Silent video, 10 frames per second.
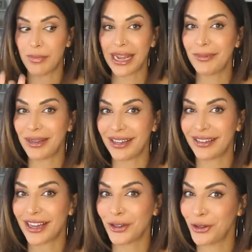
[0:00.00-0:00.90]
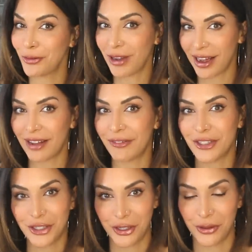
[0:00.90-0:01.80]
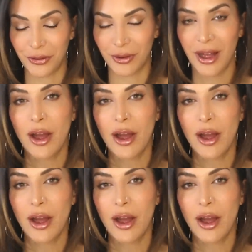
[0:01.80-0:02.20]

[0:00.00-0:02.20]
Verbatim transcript: maybe that you have too.